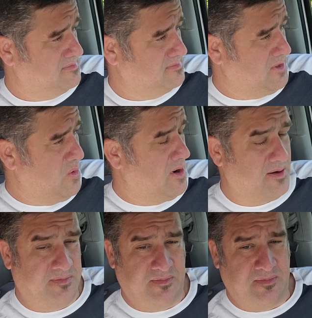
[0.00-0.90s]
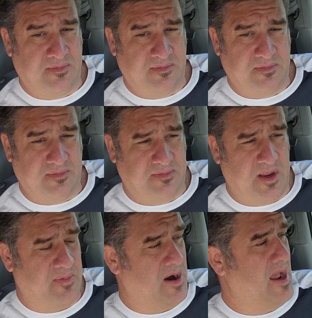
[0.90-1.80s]
No one.
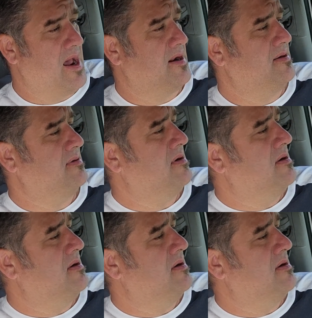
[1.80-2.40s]
Never had it.